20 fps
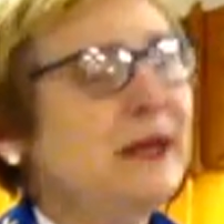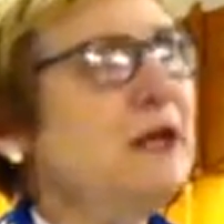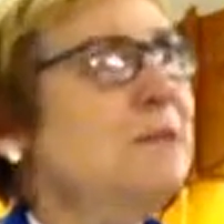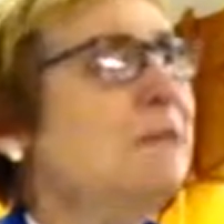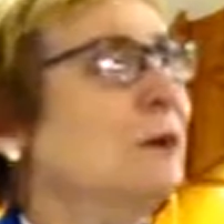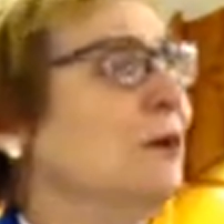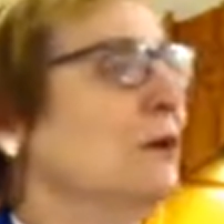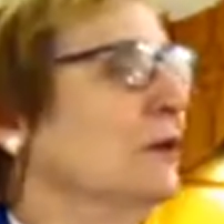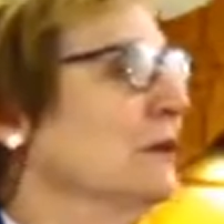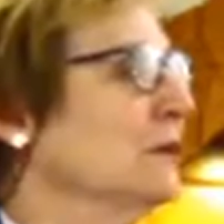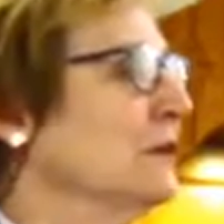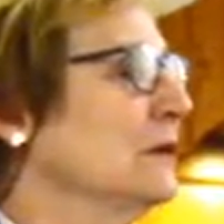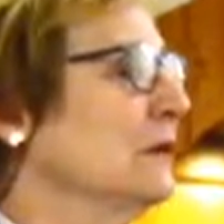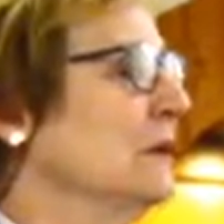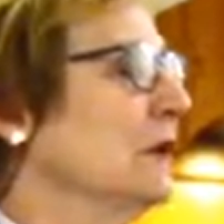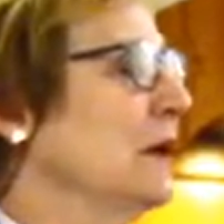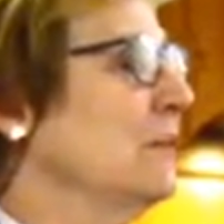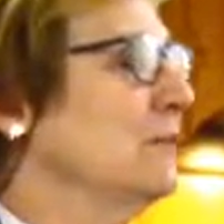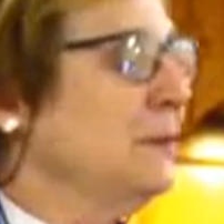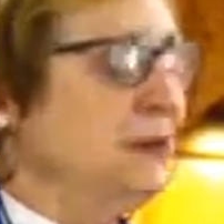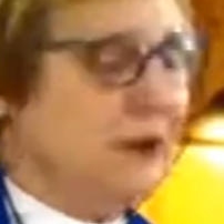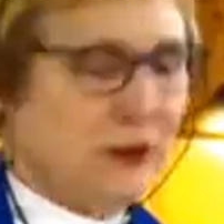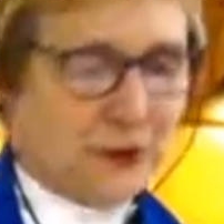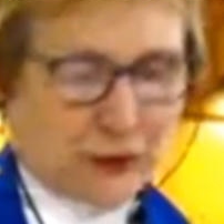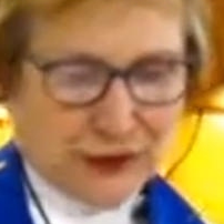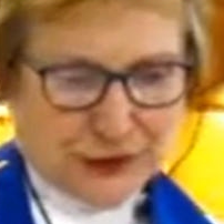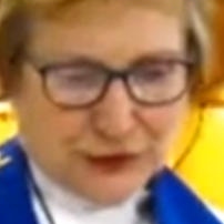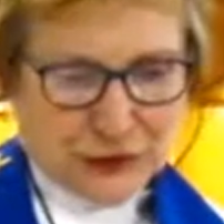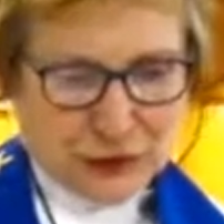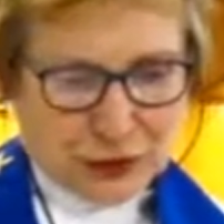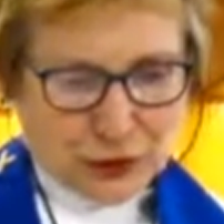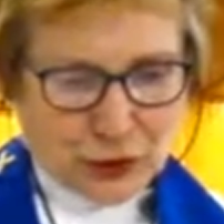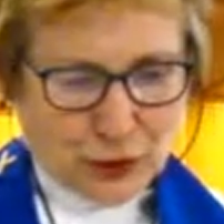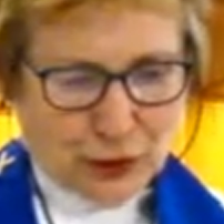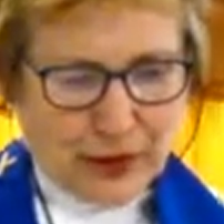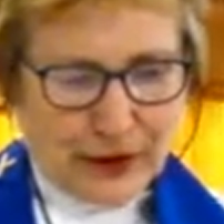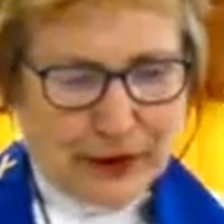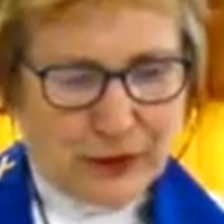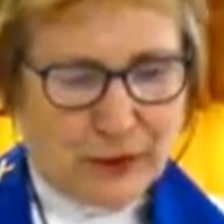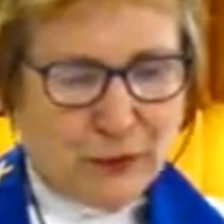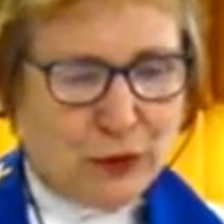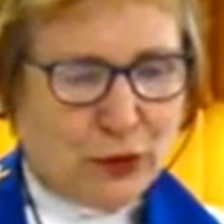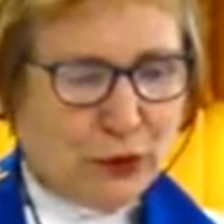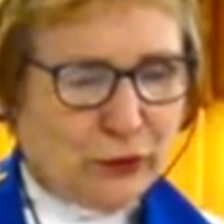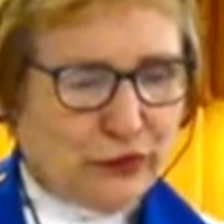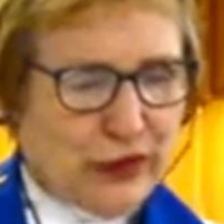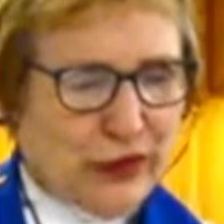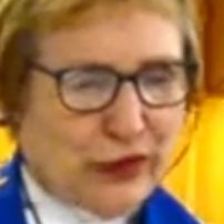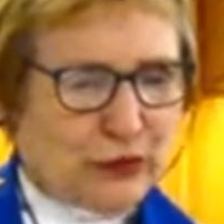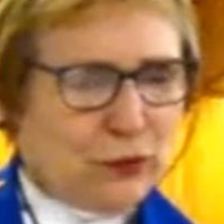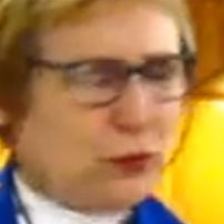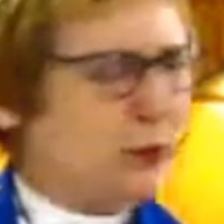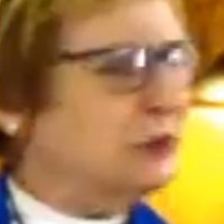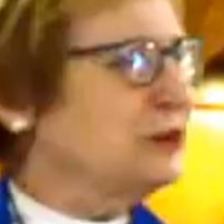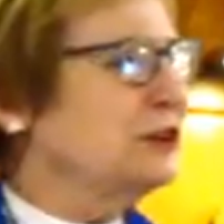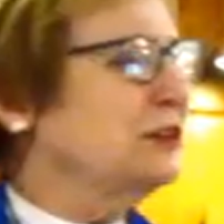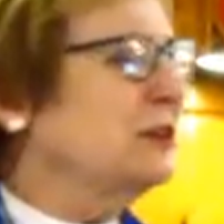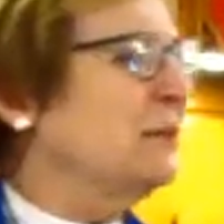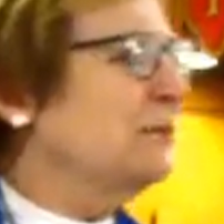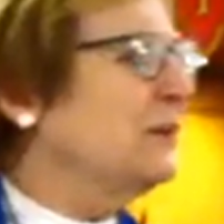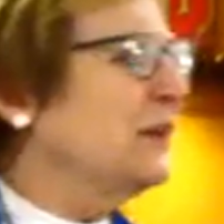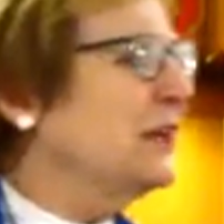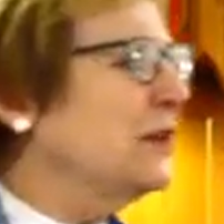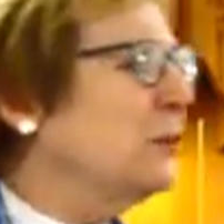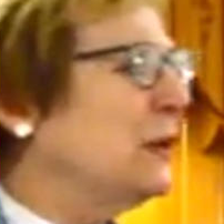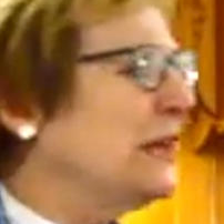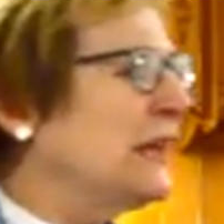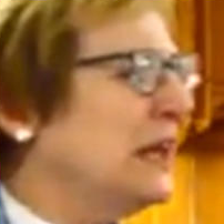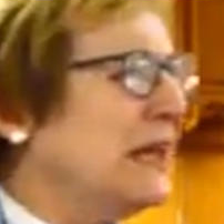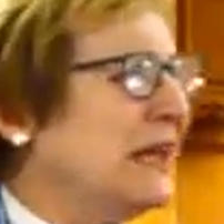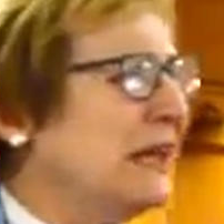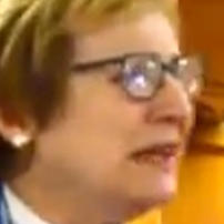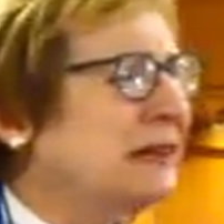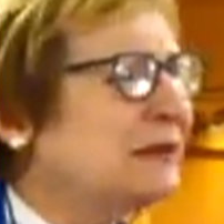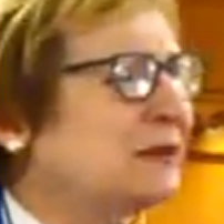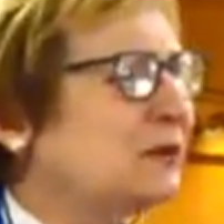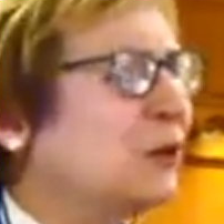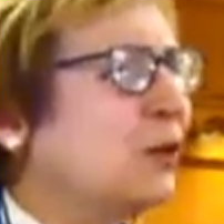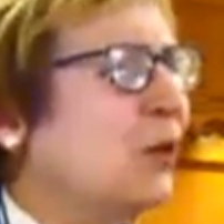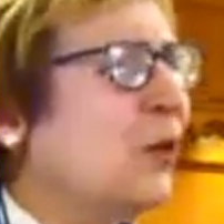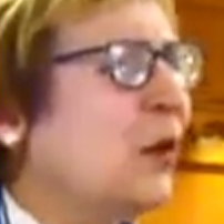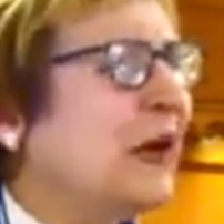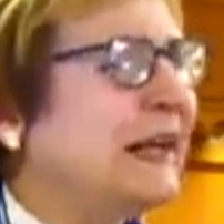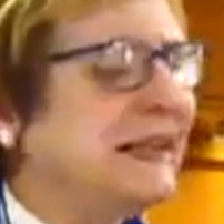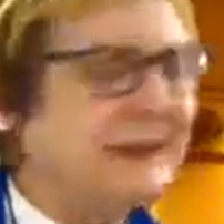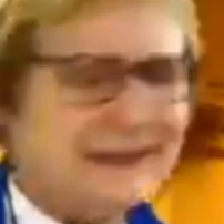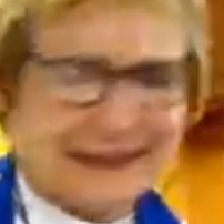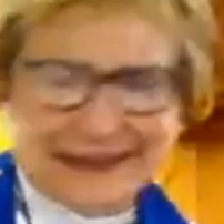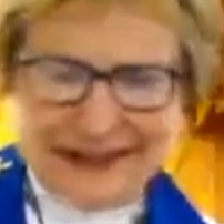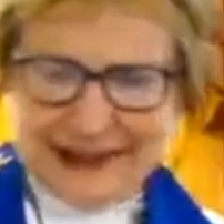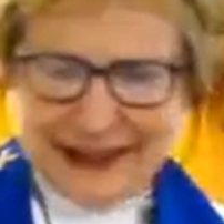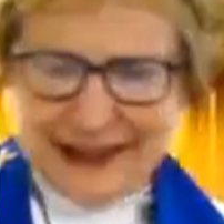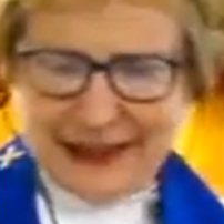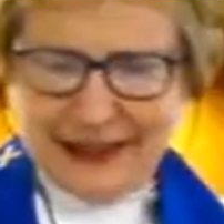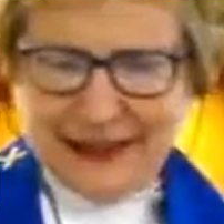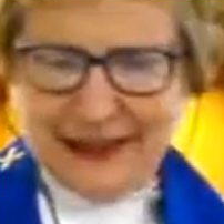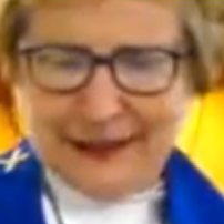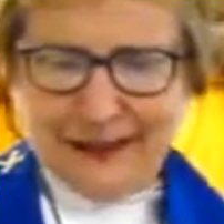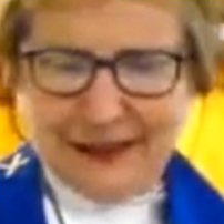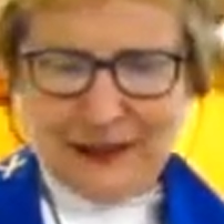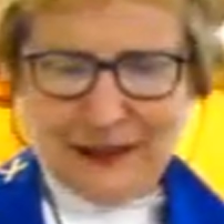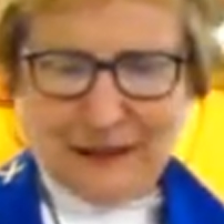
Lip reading: People appear on the screen, moving towards something we can't quite see.